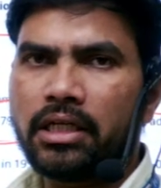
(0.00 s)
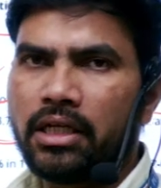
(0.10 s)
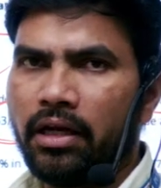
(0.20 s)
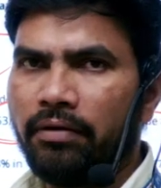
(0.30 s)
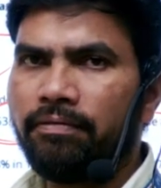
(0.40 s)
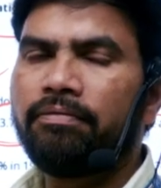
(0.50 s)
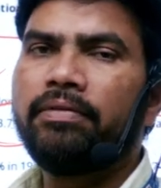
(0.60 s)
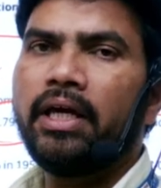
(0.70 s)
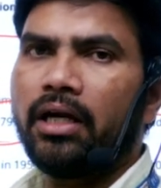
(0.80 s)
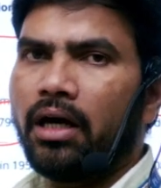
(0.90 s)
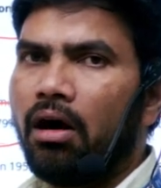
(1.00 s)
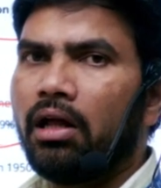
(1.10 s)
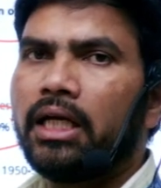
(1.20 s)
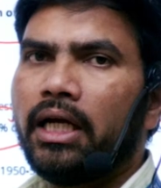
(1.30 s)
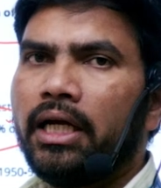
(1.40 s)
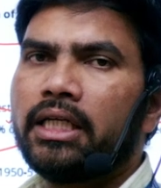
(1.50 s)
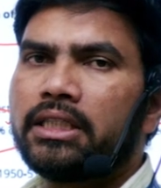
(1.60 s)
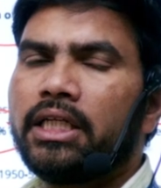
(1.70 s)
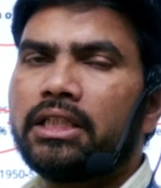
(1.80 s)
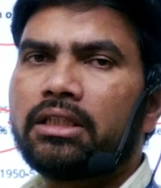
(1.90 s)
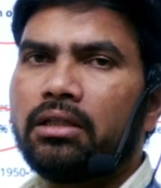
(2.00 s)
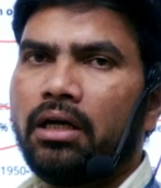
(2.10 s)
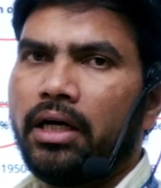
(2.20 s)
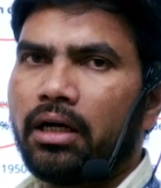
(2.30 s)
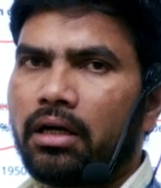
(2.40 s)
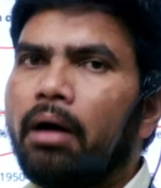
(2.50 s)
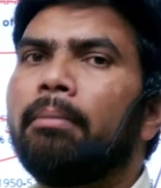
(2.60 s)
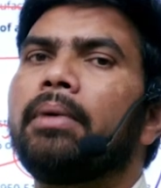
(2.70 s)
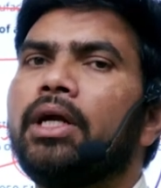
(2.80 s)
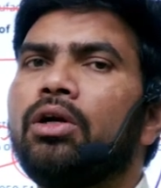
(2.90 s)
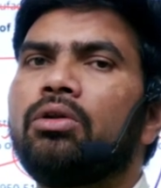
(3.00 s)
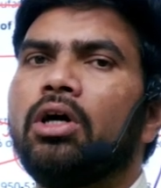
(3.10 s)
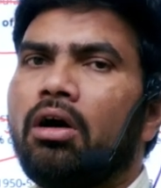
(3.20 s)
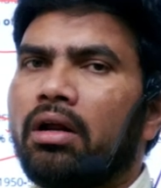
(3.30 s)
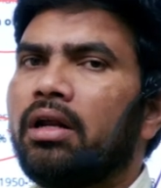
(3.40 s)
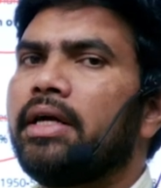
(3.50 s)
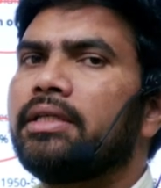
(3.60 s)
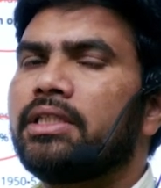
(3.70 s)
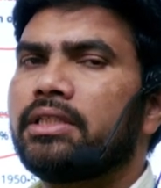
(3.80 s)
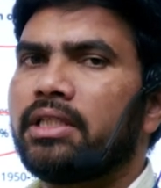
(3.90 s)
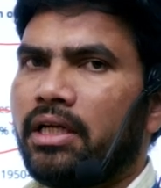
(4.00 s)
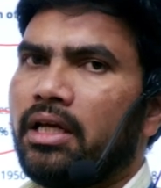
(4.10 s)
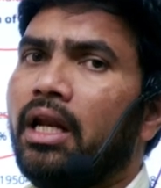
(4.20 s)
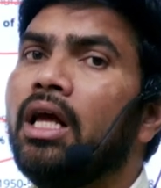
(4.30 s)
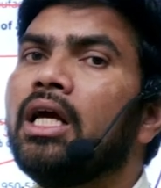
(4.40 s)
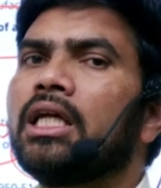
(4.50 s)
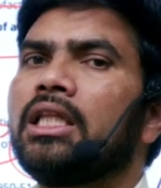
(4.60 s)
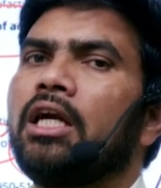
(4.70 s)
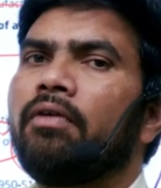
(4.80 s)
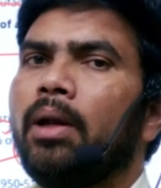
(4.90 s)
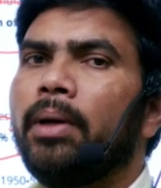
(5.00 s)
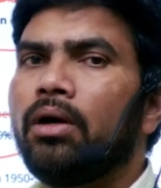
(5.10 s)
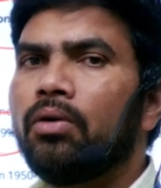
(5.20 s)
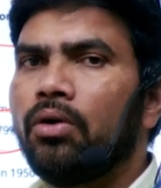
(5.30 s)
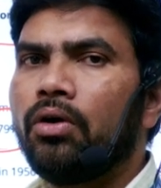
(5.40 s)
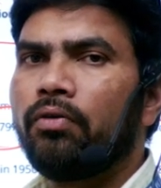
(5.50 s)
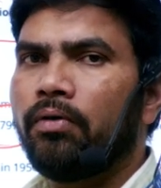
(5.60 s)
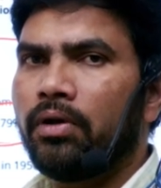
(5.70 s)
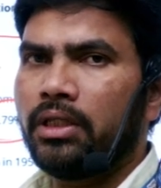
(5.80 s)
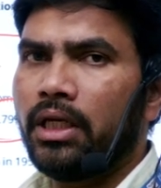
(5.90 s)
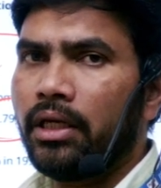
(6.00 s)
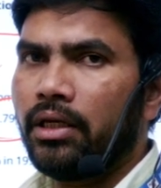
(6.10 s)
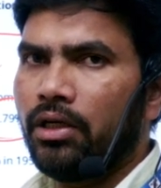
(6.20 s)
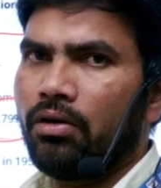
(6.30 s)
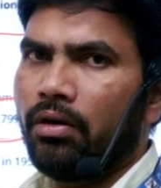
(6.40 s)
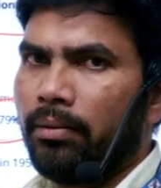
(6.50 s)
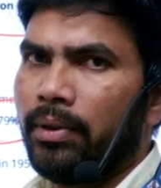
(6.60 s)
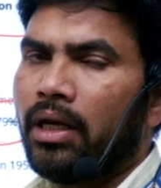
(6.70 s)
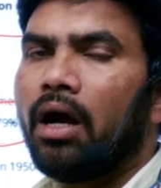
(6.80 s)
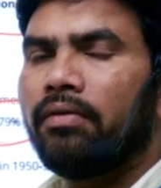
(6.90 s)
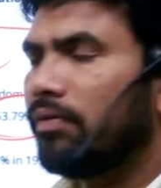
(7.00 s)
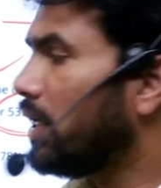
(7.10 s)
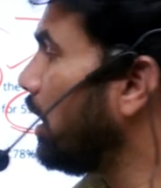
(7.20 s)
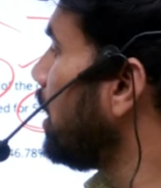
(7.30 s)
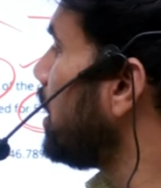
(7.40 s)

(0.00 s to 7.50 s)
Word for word: sector, if they all the industries come into the organized sector, that will be good for the economy. However,